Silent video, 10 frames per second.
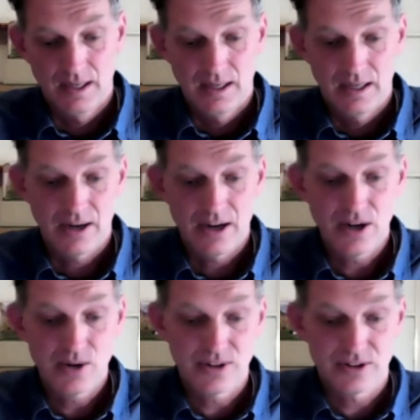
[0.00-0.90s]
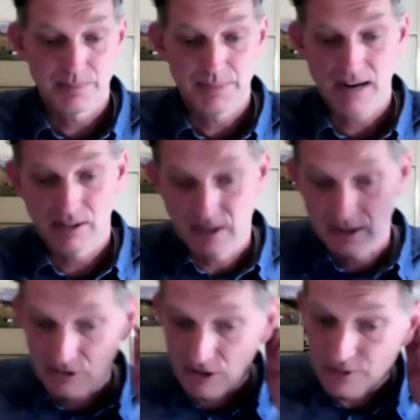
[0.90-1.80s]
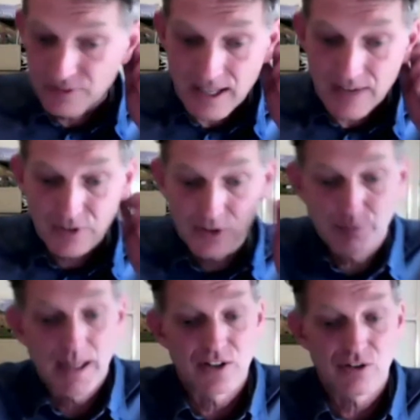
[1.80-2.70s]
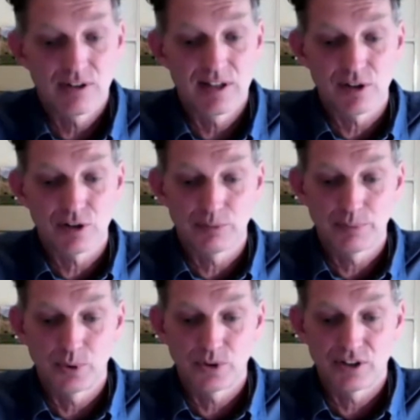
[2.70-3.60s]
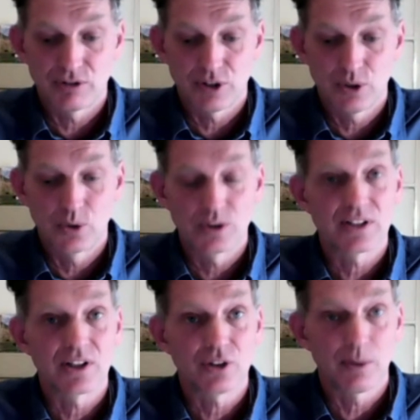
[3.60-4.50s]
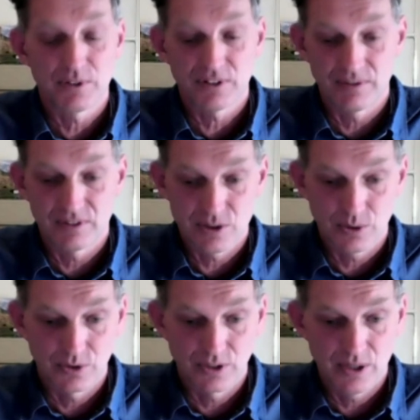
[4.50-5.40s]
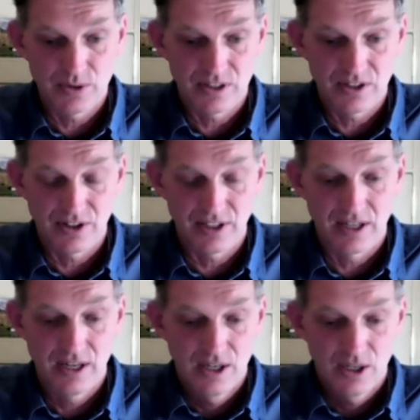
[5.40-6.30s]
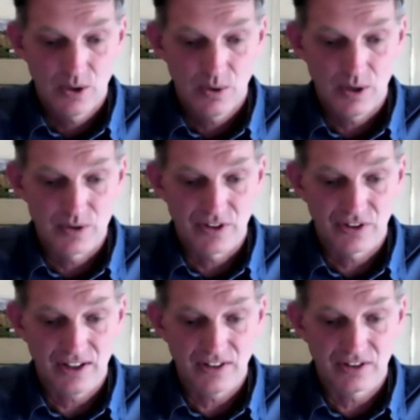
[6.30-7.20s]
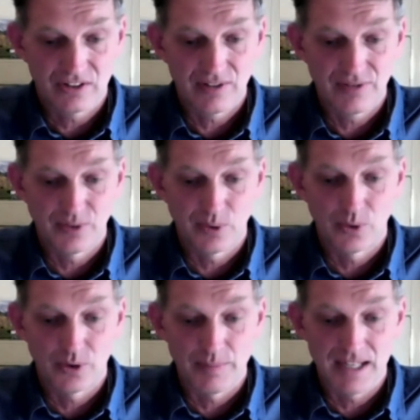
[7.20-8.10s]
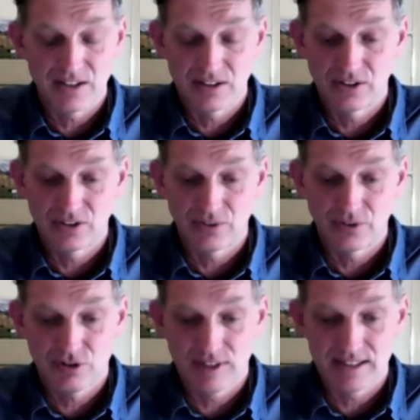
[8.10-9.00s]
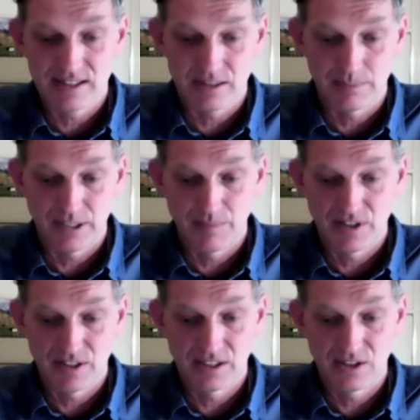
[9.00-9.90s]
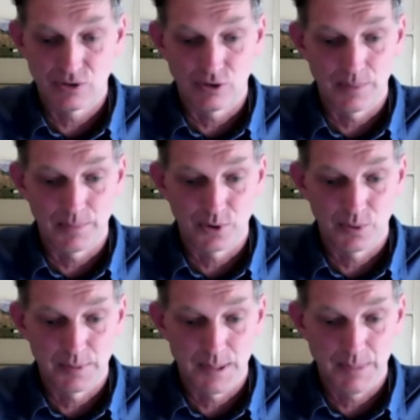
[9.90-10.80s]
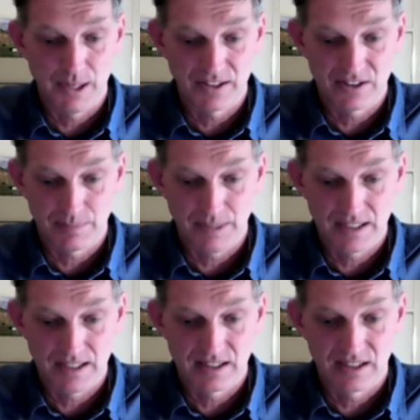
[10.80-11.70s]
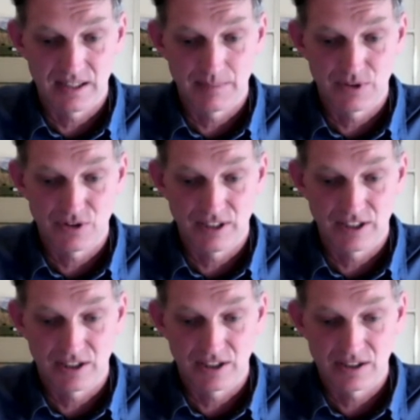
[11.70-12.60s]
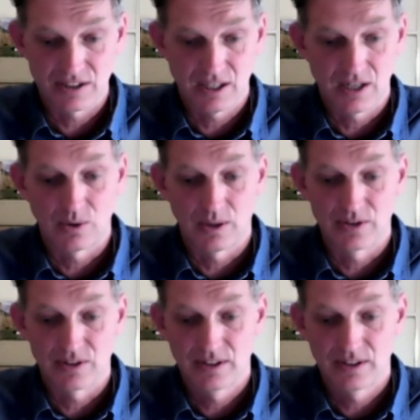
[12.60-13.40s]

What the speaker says: And I note that to paragraph 11 of page 3 of this report, it is recorded that Stop the 70 Tour noted the, quote, necessity for the maintenance of strict discipline within these groups who would be participating in the demonstrations, unquote.